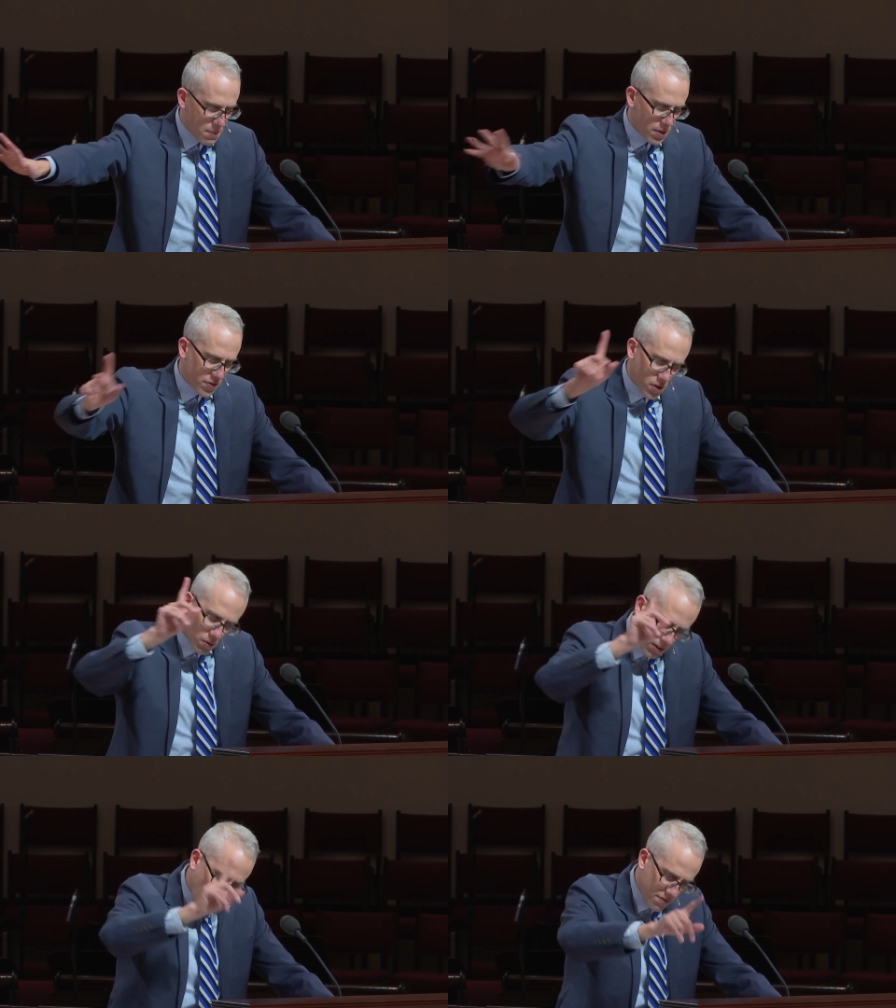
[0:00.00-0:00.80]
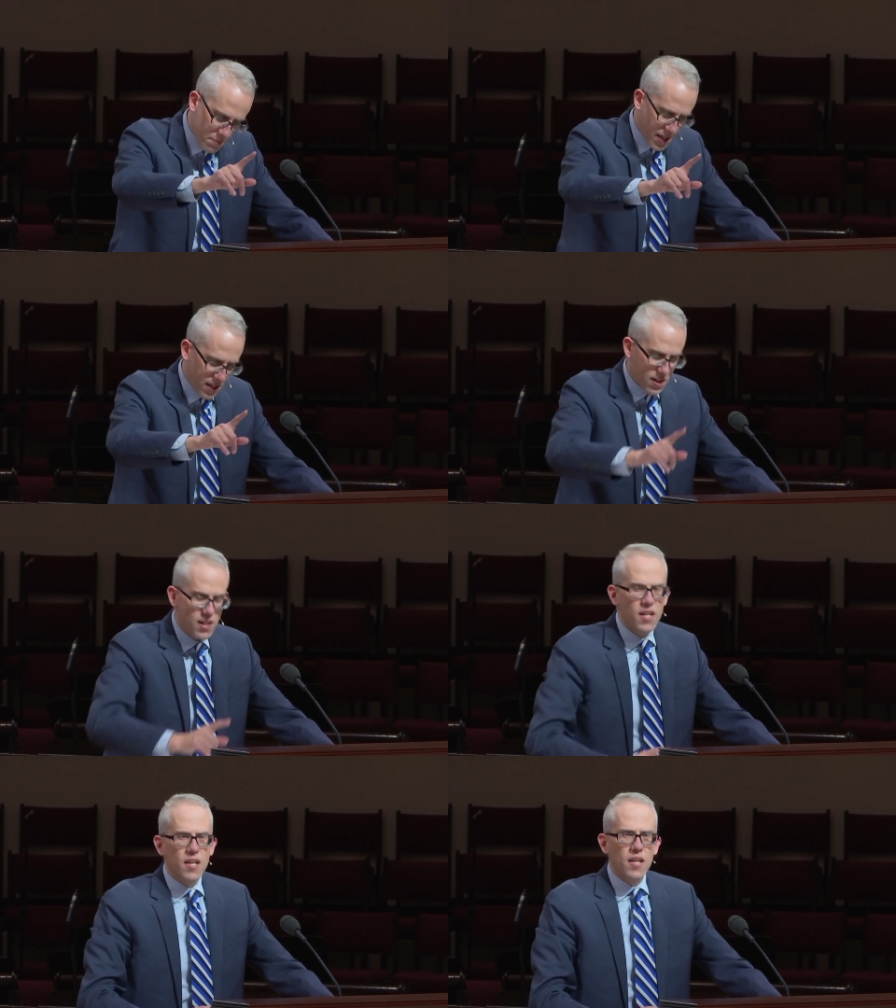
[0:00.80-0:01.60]
But if you don't love me,
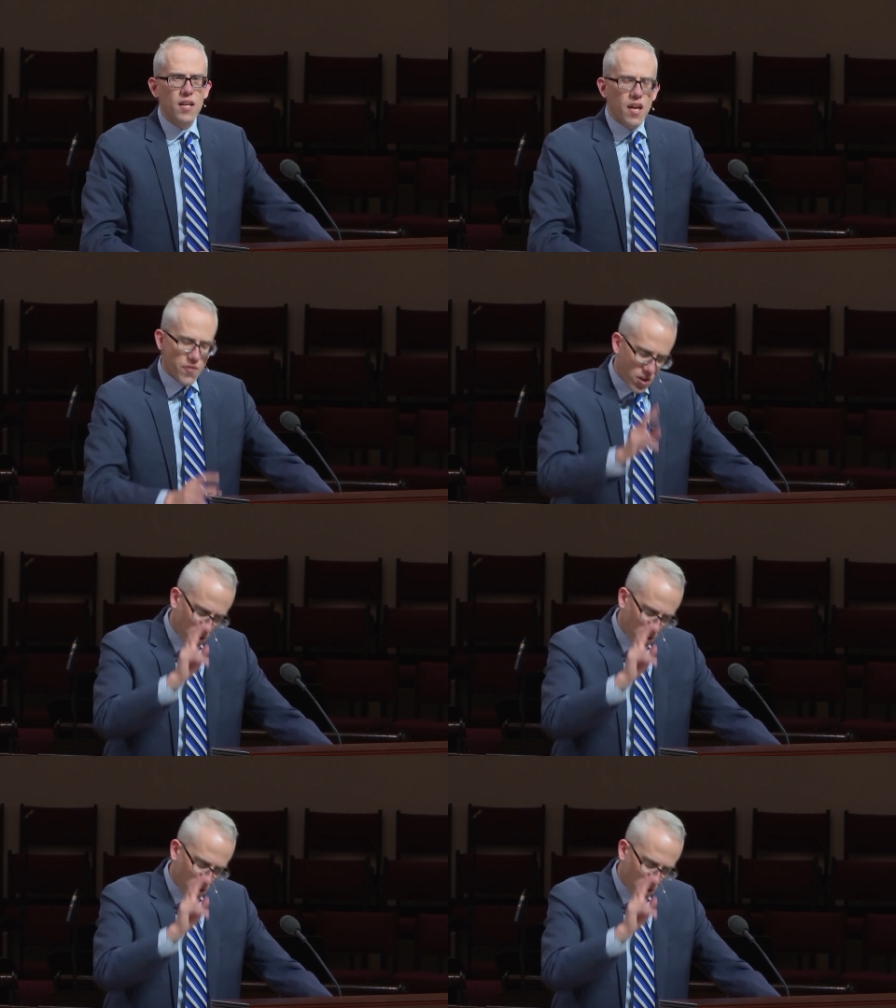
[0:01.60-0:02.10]
if